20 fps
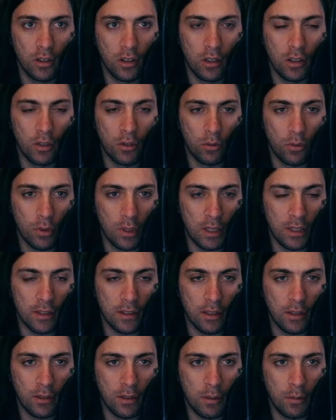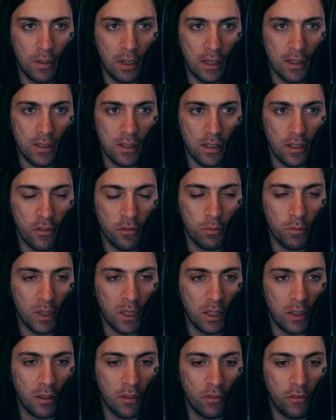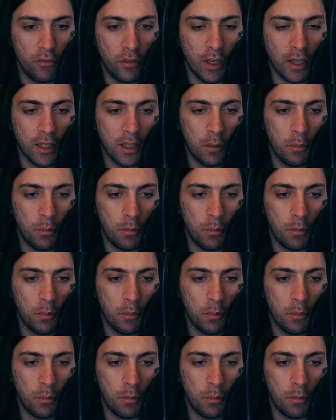Alright, now I saved my funky